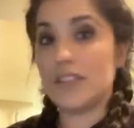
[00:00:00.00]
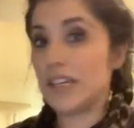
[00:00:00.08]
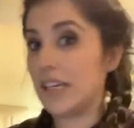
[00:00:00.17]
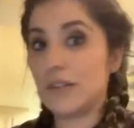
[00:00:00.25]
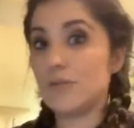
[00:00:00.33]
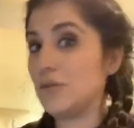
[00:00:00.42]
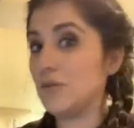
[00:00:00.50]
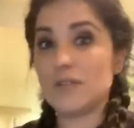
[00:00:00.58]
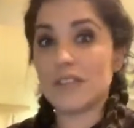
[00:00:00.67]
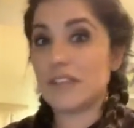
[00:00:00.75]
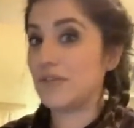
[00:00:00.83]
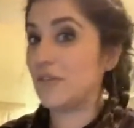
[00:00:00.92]

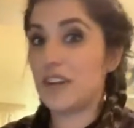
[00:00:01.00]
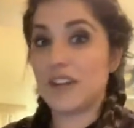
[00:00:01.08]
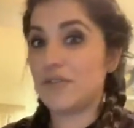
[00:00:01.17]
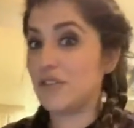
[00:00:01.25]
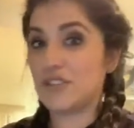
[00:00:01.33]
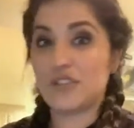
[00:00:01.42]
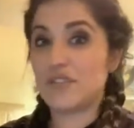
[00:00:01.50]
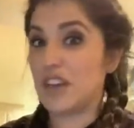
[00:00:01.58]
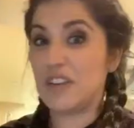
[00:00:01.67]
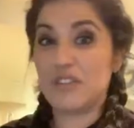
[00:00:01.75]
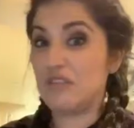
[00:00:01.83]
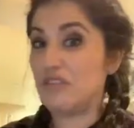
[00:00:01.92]
animals, like, fighting for
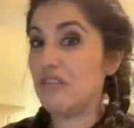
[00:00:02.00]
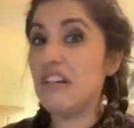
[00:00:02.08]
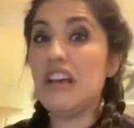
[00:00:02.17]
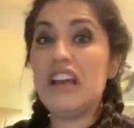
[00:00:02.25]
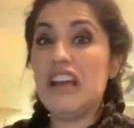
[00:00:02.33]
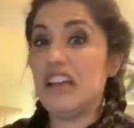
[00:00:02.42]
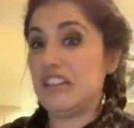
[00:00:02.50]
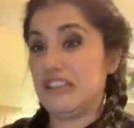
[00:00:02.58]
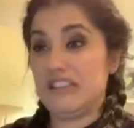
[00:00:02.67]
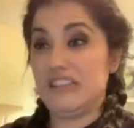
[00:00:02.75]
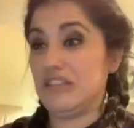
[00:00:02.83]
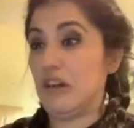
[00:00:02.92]
survival and
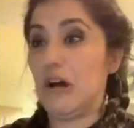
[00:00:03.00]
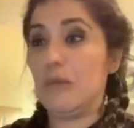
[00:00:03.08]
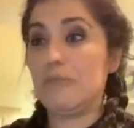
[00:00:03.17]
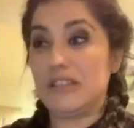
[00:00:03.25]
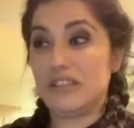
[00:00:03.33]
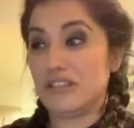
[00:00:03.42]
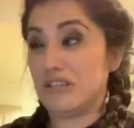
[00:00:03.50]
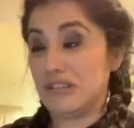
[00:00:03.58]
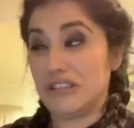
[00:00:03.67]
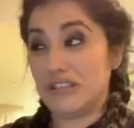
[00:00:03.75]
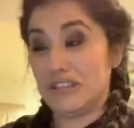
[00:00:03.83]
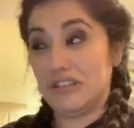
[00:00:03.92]
zombies are
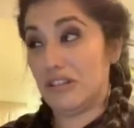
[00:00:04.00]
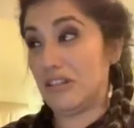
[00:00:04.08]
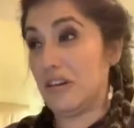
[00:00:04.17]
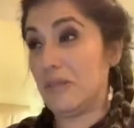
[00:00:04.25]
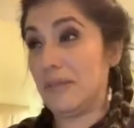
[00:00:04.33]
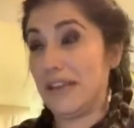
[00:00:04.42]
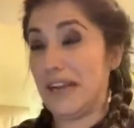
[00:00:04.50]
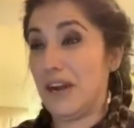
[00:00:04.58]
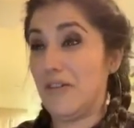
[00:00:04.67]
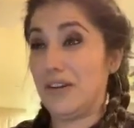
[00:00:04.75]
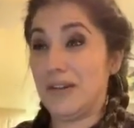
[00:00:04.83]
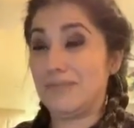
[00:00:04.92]
just going to start coming
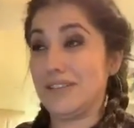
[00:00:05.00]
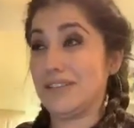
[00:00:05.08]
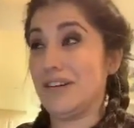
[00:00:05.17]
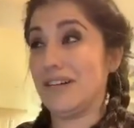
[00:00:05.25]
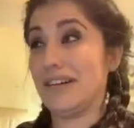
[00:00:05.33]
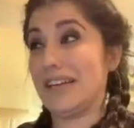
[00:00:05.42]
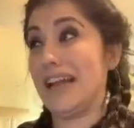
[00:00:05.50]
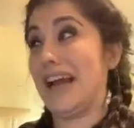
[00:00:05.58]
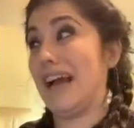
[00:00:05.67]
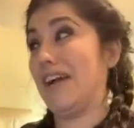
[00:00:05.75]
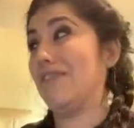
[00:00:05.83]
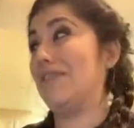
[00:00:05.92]
out and I'm just not going to
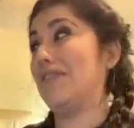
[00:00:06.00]
have